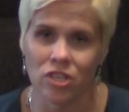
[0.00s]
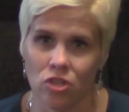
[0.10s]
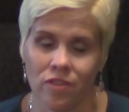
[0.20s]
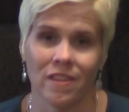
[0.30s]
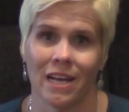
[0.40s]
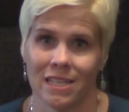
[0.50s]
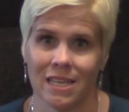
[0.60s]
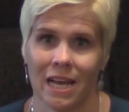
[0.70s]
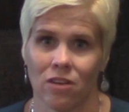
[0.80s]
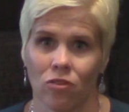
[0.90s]
sure that that gets
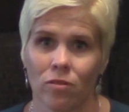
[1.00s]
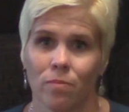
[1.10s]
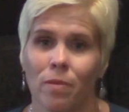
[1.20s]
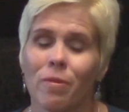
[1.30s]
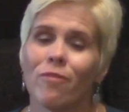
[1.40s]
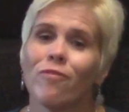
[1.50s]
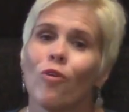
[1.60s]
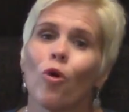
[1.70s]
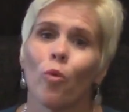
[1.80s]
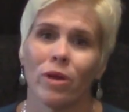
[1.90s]
handled. But
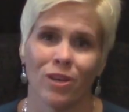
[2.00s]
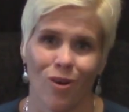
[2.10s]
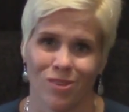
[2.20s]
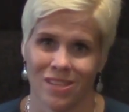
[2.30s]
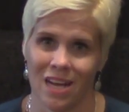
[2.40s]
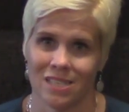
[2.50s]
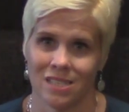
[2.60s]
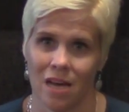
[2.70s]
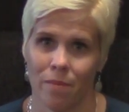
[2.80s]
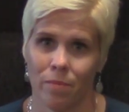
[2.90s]
before we go to that
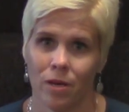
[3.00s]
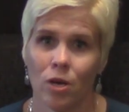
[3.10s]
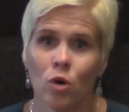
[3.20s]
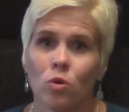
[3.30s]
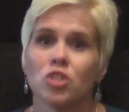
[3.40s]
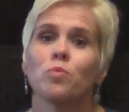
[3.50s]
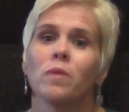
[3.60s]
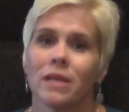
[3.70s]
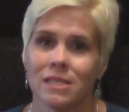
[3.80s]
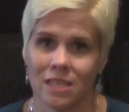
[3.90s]
step, would you
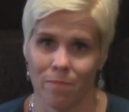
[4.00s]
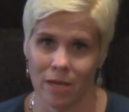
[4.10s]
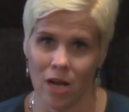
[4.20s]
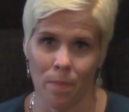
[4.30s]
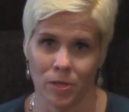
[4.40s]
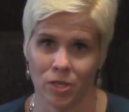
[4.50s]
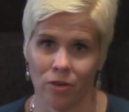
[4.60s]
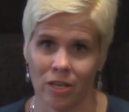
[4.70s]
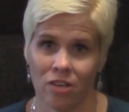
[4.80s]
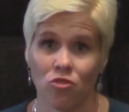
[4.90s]
please give me an
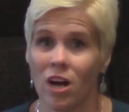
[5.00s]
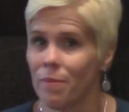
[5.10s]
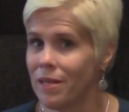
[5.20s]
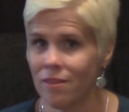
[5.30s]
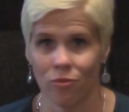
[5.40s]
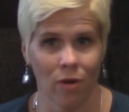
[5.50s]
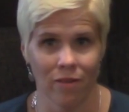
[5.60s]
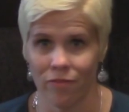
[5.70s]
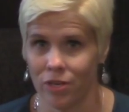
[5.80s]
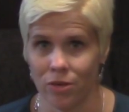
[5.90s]
opportunity to try to make this right
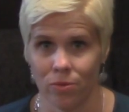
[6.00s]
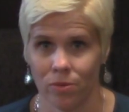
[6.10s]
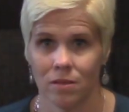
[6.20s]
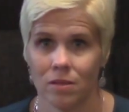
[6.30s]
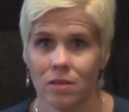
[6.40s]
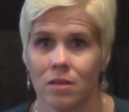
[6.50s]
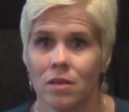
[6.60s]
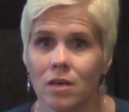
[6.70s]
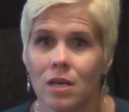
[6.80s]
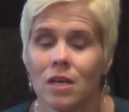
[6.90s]
for you?"
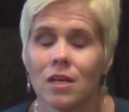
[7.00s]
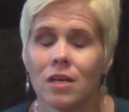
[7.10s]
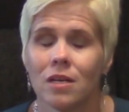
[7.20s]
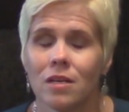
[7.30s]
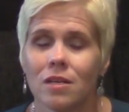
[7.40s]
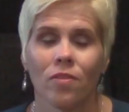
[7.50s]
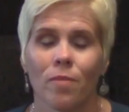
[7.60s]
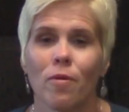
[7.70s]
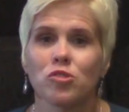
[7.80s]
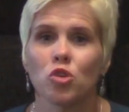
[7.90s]
The
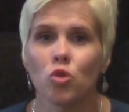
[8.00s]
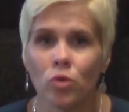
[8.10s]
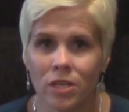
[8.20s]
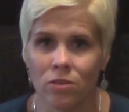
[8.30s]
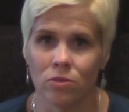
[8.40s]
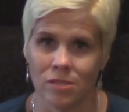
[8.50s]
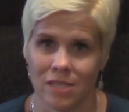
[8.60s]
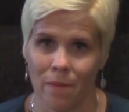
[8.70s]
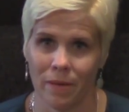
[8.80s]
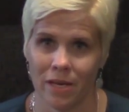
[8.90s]
most critical step
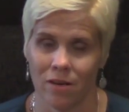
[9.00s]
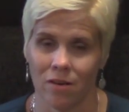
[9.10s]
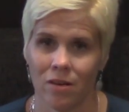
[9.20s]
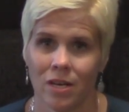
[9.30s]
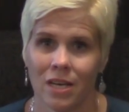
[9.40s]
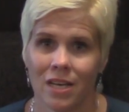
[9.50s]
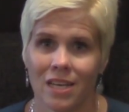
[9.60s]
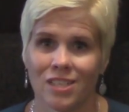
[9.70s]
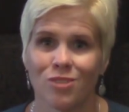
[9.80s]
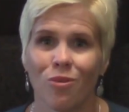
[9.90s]
here is
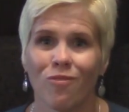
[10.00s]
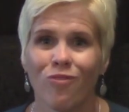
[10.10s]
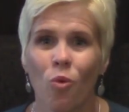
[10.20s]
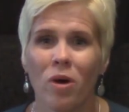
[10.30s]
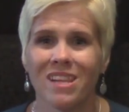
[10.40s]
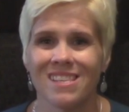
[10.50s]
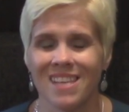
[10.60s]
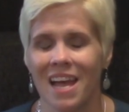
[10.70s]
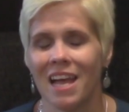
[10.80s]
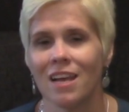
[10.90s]
to avoid
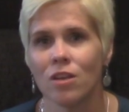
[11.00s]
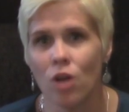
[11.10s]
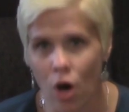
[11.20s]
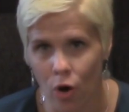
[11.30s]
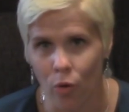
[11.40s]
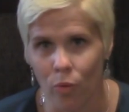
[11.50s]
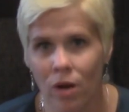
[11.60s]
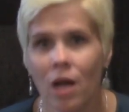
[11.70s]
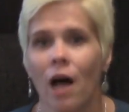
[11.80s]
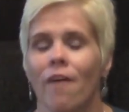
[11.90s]
saying no,
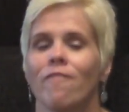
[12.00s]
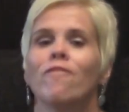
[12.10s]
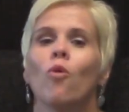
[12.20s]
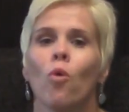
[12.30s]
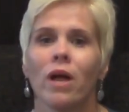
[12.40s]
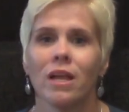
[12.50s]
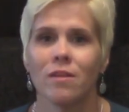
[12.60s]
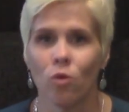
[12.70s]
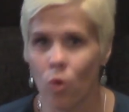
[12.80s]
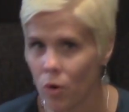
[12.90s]
avoid
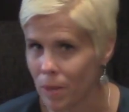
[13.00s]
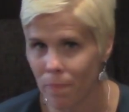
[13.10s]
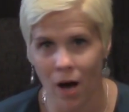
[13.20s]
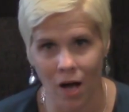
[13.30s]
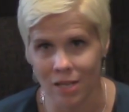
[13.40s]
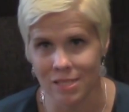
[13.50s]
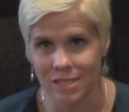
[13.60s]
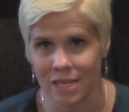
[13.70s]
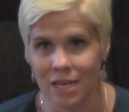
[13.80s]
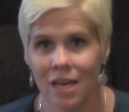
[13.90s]
quoting policy,
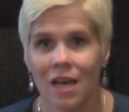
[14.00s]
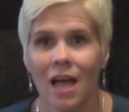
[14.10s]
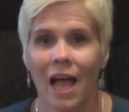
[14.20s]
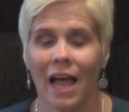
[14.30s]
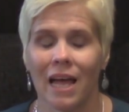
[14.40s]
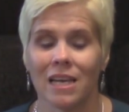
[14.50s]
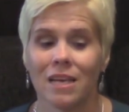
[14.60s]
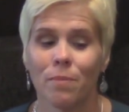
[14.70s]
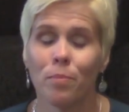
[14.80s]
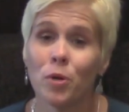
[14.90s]
and
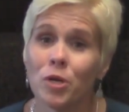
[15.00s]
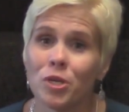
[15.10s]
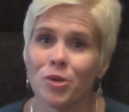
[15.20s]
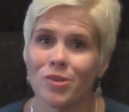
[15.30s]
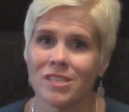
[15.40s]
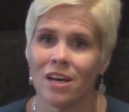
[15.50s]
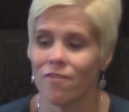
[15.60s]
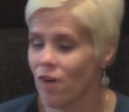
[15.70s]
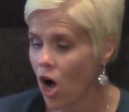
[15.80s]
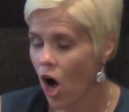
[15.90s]
put yourself
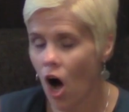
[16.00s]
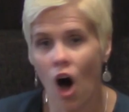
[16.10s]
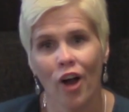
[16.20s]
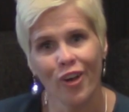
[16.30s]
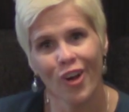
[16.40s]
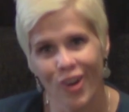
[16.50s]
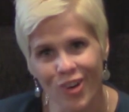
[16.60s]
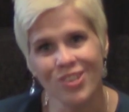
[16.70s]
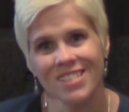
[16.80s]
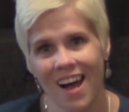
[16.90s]
on her
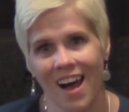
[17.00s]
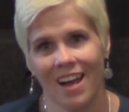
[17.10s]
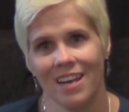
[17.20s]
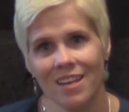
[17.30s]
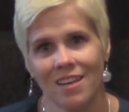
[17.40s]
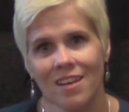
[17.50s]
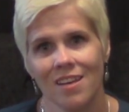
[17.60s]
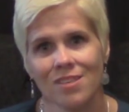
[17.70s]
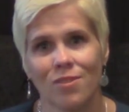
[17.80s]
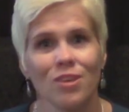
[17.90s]
side so
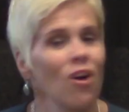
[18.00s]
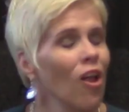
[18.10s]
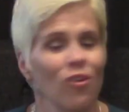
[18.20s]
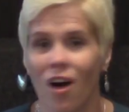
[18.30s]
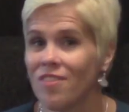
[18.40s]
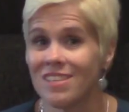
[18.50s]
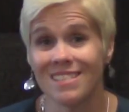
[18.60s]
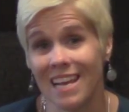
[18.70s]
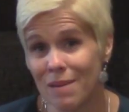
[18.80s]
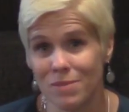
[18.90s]
that y'all are on the
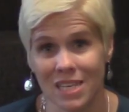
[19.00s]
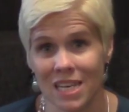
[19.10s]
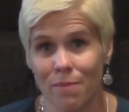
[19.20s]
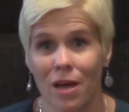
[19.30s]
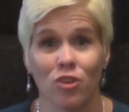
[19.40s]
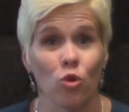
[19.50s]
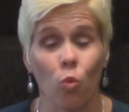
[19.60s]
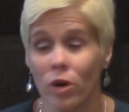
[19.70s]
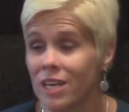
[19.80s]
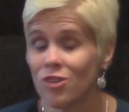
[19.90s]
same team and you're working
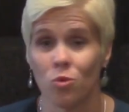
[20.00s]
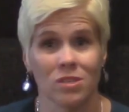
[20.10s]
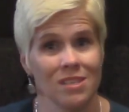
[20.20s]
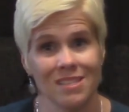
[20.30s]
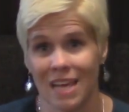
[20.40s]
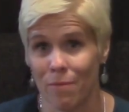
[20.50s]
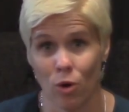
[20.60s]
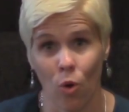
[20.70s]
towards the same goal.